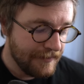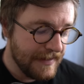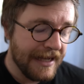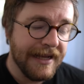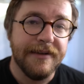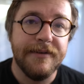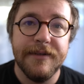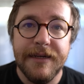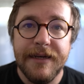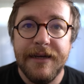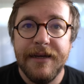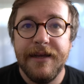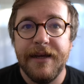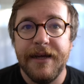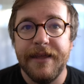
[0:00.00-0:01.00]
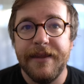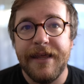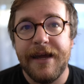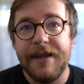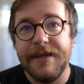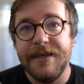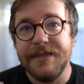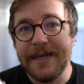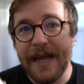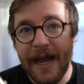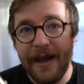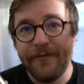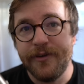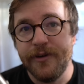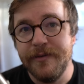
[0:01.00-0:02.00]
And that is
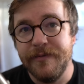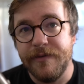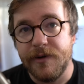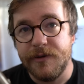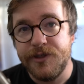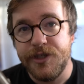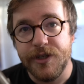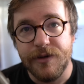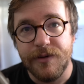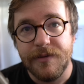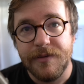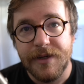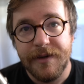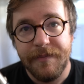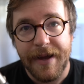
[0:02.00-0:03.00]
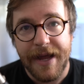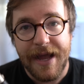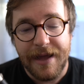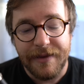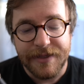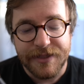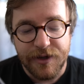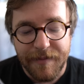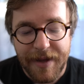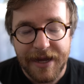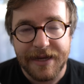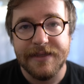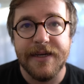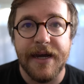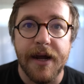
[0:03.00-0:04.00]
After Virtue by Alasdair
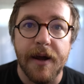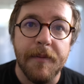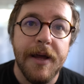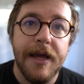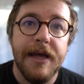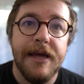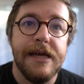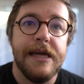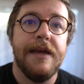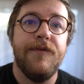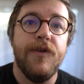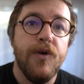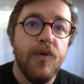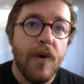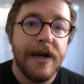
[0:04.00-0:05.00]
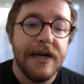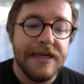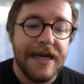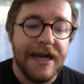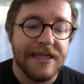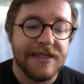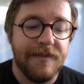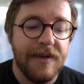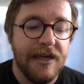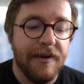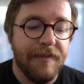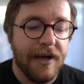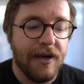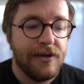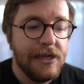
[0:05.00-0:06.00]
MacIntyre. If you wanted to ask me
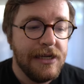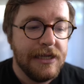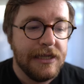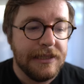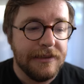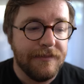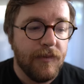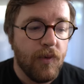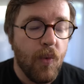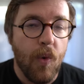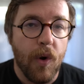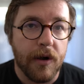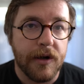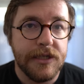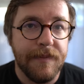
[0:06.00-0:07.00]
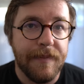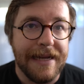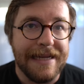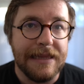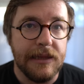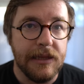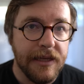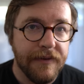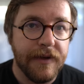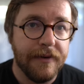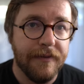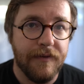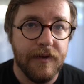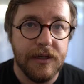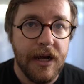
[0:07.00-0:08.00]
about works by
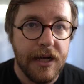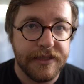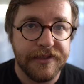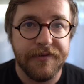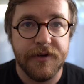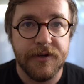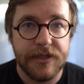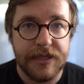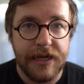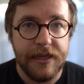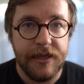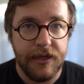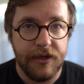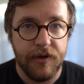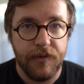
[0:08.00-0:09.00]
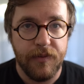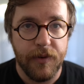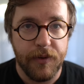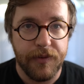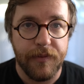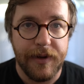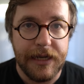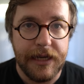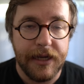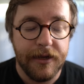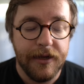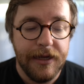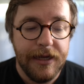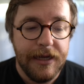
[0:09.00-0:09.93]
living philosophers that I think are worth reading,